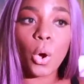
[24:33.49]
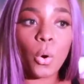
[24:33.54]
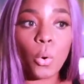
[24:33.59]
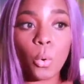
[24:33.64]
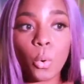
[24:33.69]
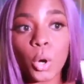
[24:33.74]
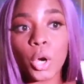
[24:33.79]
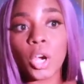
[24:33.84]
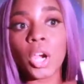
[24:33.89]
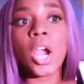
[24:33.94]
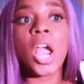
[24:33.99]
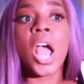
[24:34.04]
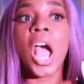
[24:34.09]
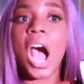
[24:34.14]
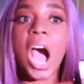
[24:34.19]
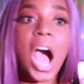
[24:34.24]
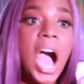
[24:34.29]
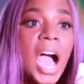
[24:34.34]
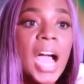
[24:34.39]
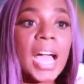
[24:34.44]
or
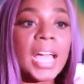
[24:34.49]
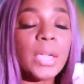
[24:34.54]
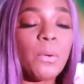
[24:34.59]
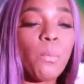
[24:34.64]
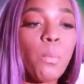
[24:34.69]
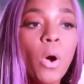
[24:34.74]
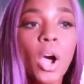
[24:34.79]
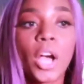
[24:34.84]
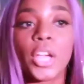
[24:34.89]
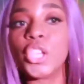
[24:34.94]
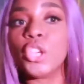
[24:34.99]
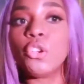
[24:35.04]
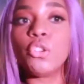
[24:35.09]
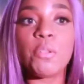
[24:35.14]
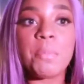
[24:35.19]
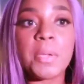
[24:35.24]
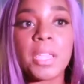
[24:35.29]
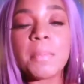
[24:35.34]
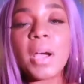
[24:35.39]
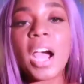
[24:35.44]
I want you
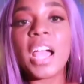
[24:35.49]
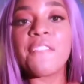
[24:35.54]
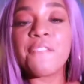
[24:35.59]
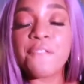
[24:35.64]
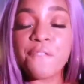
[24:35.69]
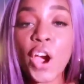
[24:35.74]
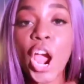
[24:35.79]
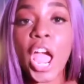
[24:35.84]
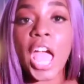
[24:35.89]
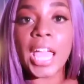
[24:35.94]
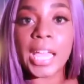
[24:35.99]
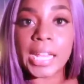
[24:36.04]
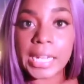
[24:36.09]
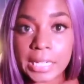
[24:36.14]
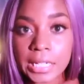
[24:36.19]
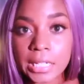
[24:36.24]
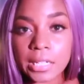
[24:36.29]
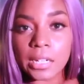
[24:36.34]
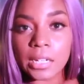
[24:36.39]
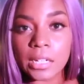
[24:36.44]
to be my
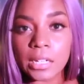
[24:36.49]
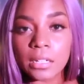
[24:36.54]
friend.